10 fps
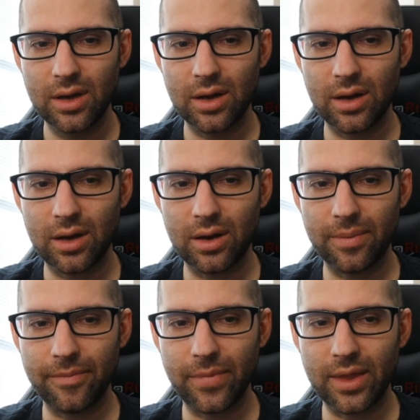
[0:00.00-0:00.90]

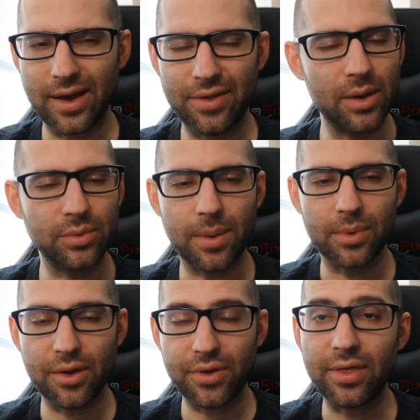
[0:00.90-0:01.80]
I think it was Double
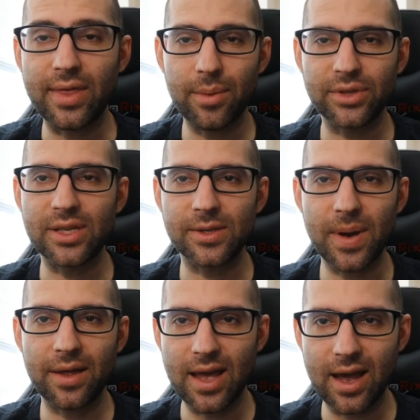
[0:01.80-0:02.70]
or Nothing. That was the
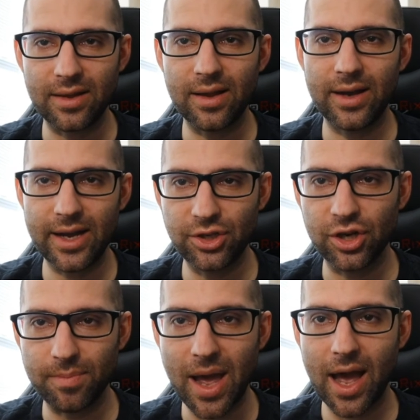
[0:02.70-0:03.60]
spot that
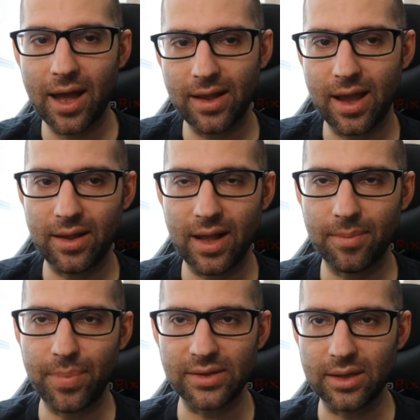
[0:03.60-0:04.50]
injured Matt and
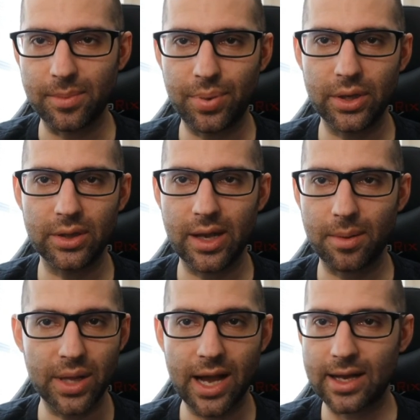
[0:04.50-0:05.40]
basically put a
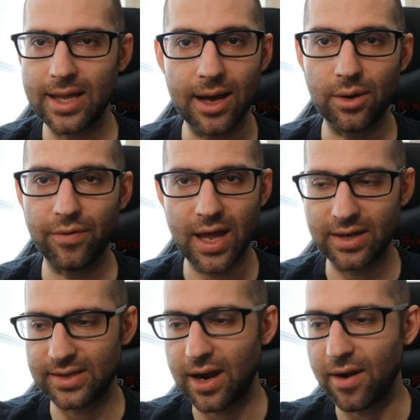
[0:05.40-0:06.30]
black cloud over that
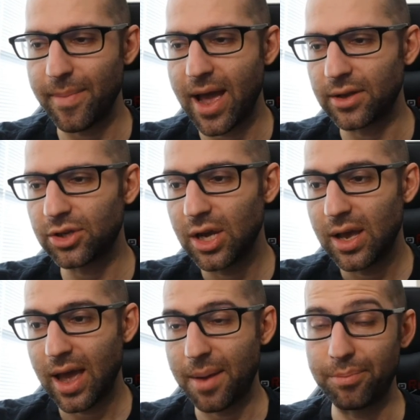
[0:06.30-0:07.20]
entire match
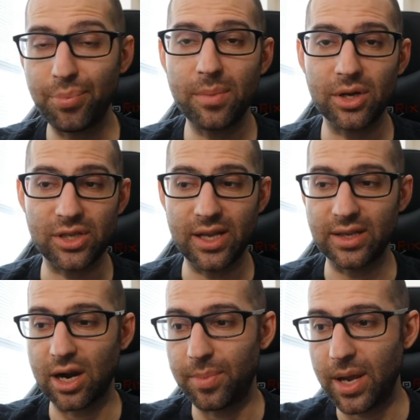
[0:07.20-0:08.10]
and pretty much the
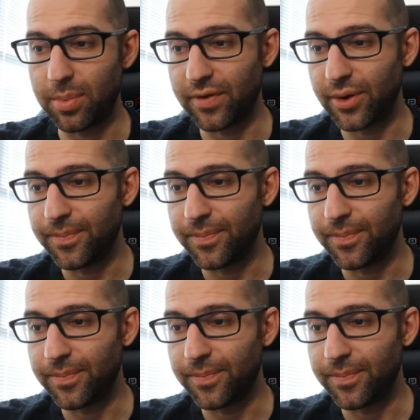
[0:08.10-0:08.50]
entire pay-per-view.